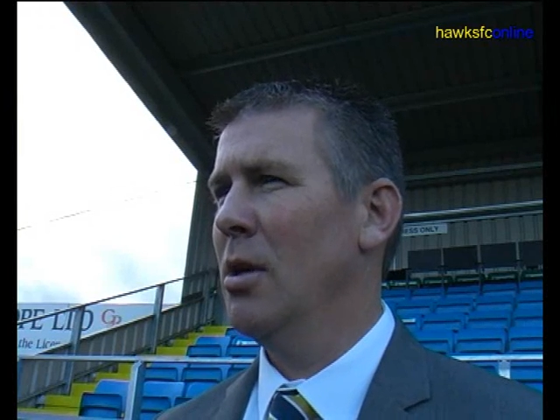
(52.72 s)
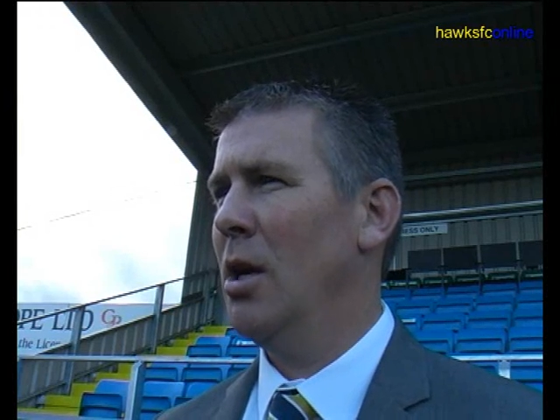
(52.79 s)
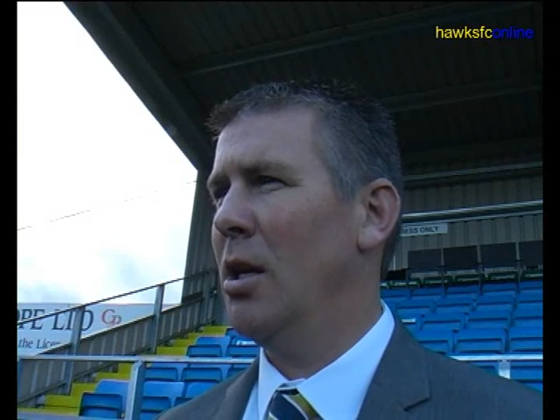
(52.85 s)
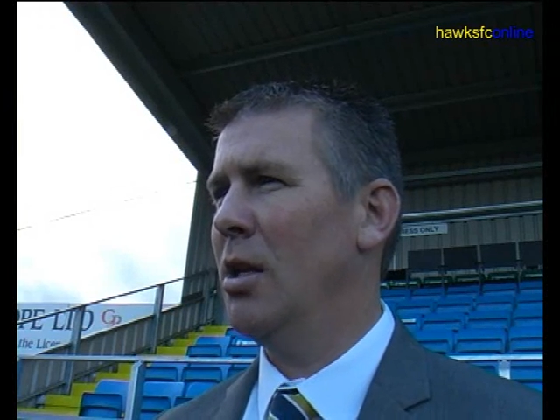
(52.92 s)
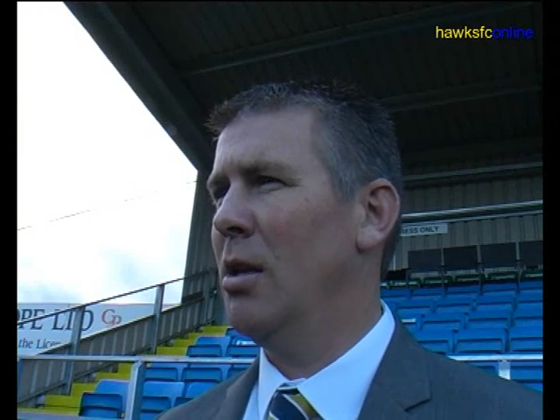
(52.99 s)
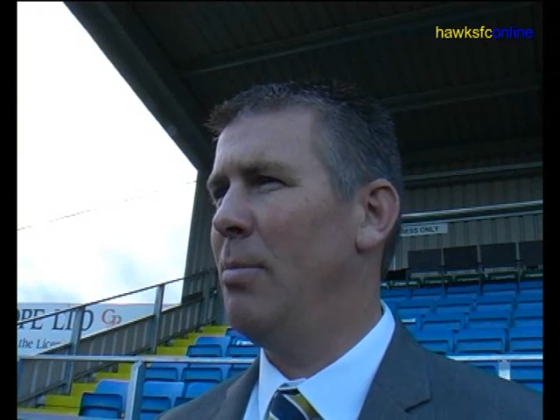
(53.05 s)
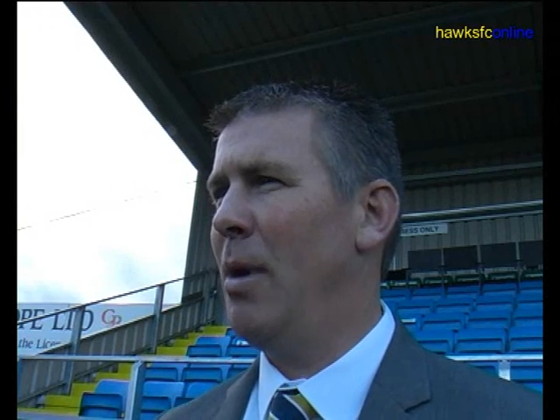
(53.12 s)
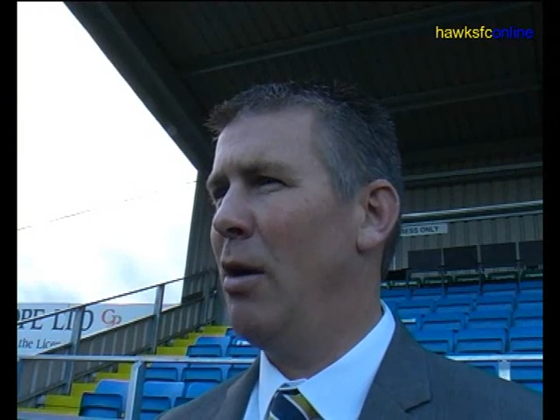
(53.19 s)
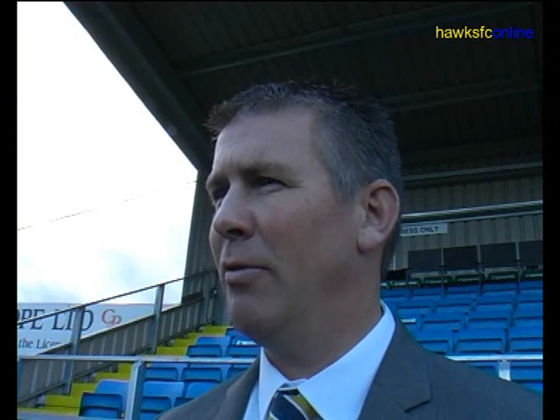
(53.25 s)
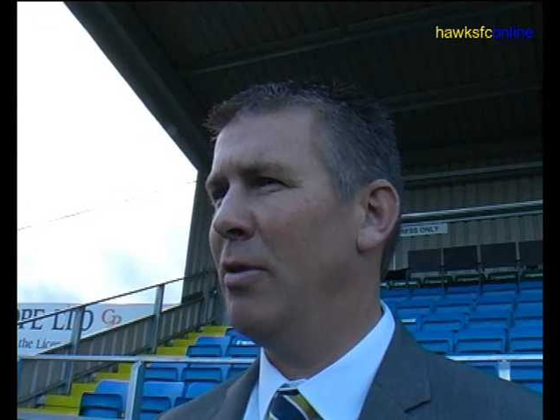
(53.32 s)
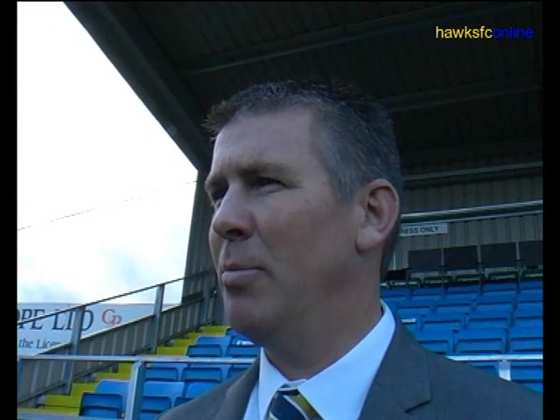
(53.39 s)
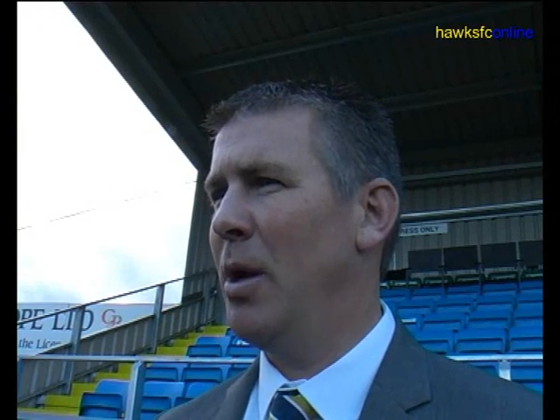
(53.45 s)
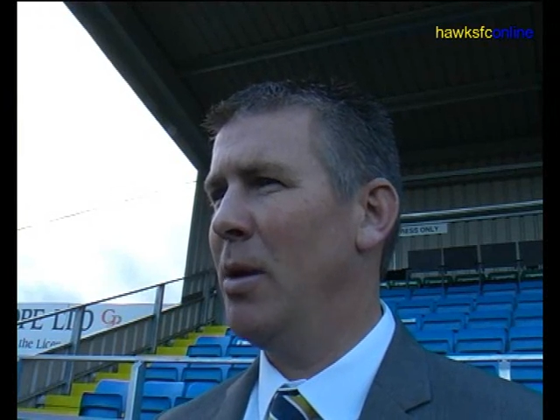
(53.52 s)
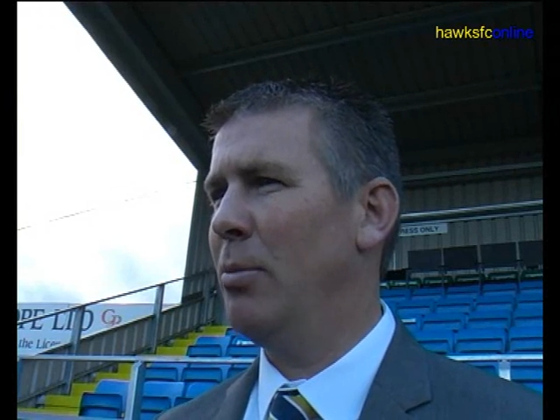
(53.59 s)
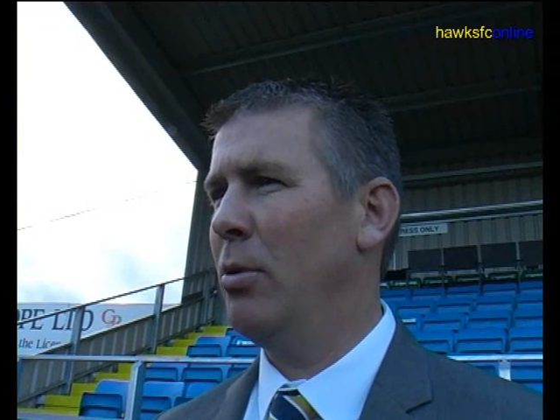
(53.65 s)
the belt
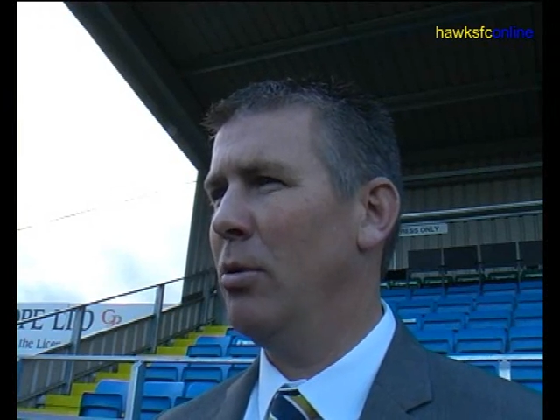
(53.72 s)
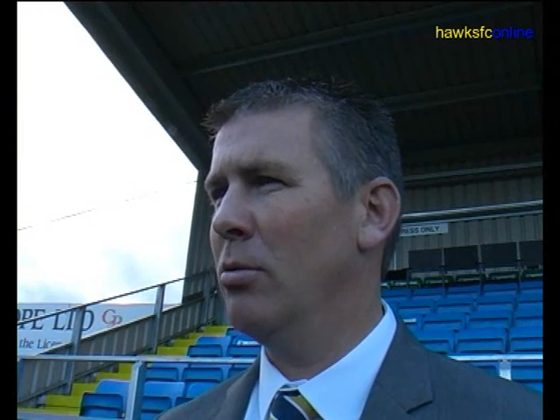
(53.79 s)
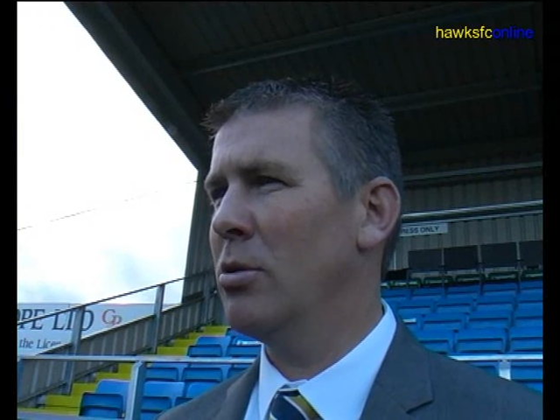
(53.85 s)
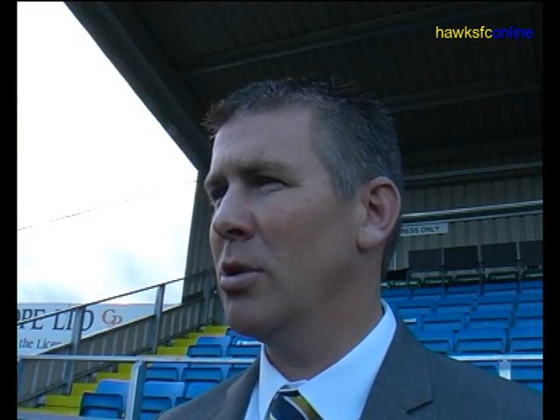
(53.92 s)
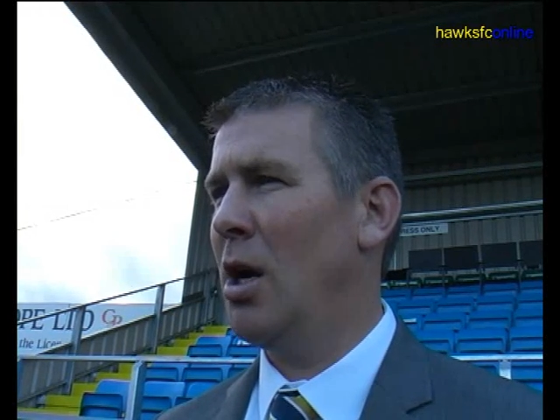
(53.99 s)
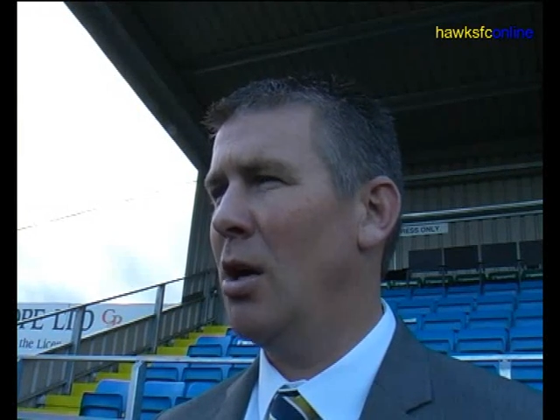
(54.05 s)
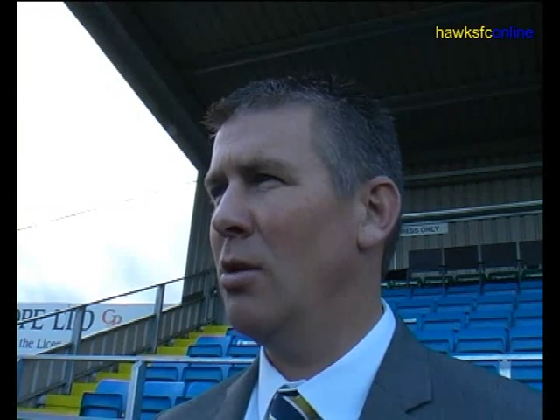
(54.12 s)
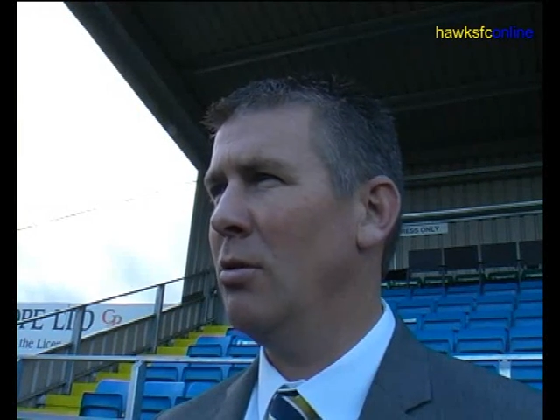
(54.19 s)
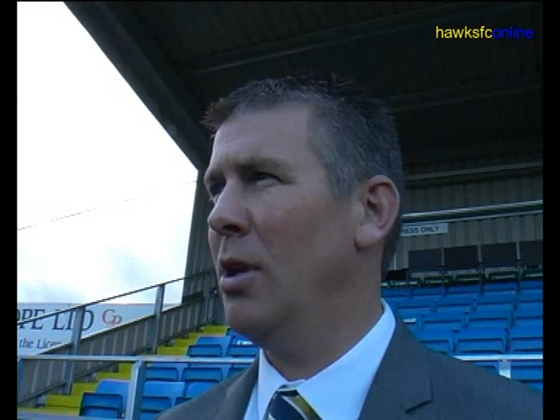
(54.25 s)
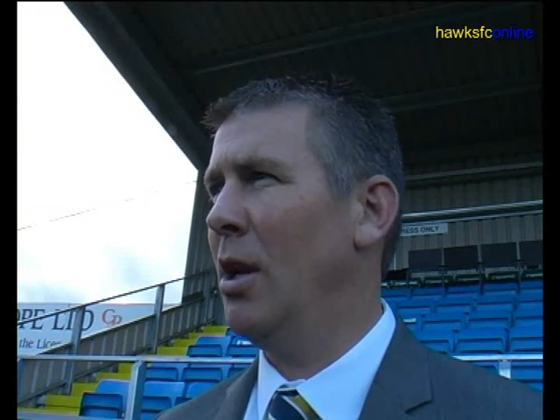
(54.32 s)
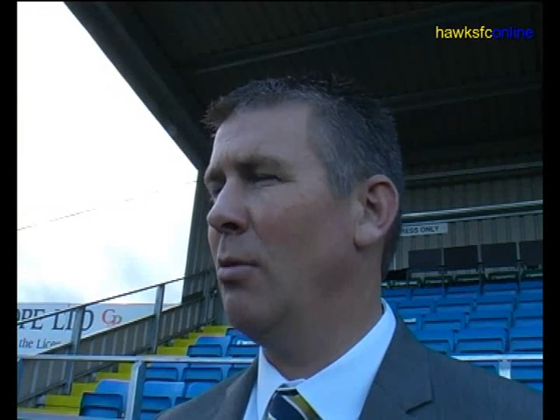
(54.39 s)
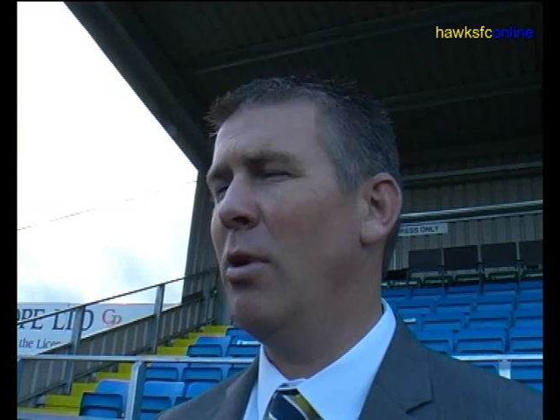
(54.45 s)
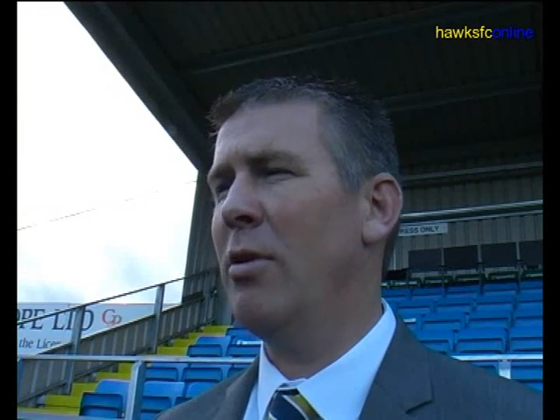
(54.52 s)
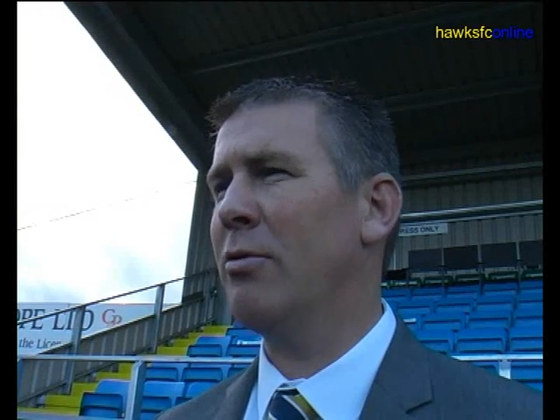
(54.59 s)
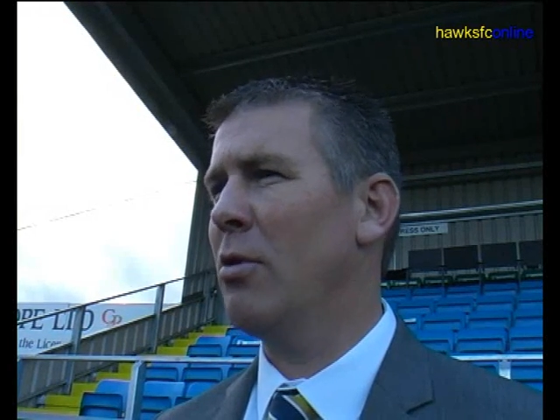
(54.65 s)
for people. So you
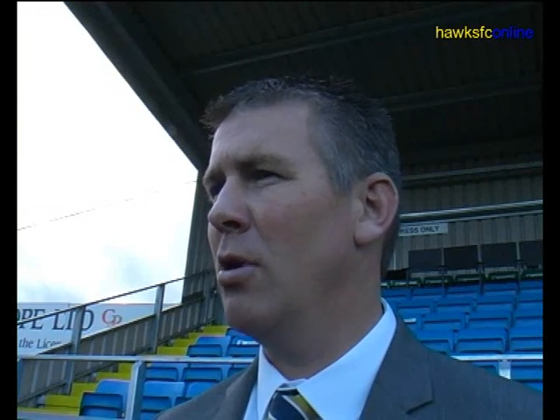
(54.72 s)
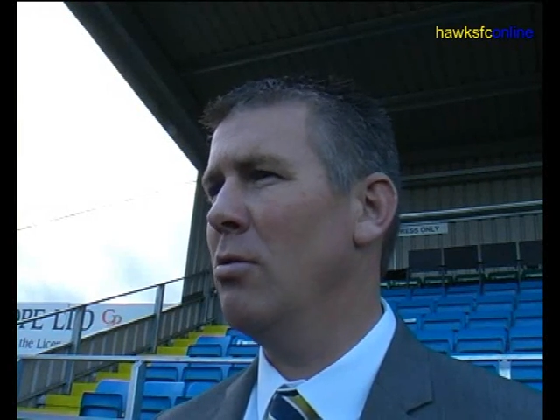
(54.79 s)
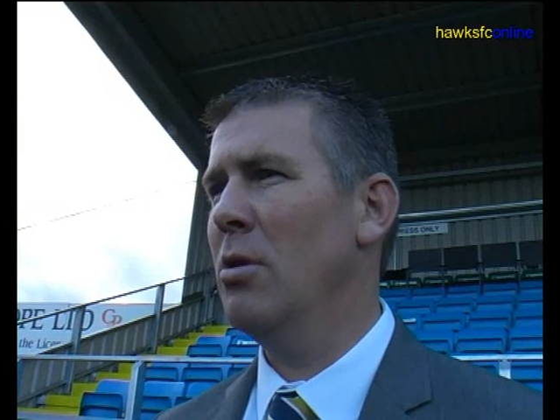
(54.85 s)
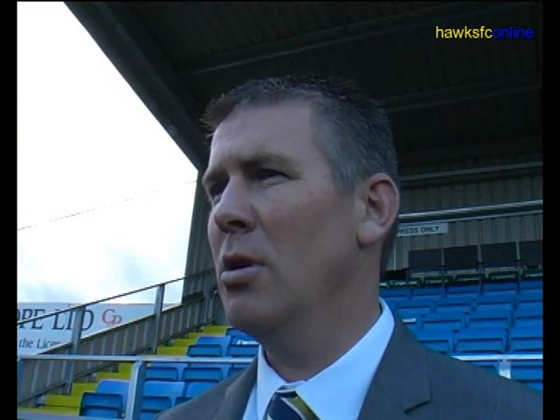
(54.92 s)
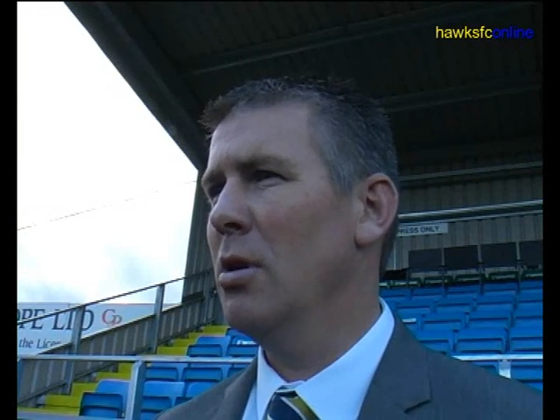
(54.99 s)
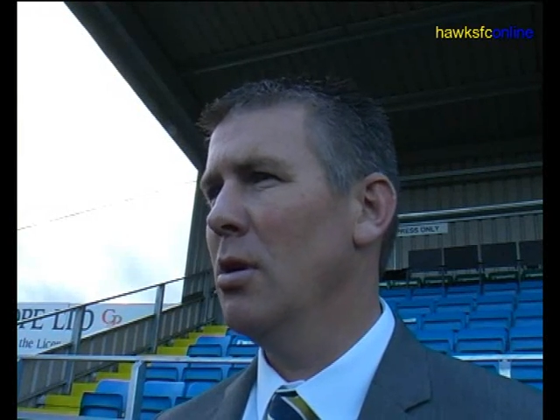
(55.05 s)
know, we're through.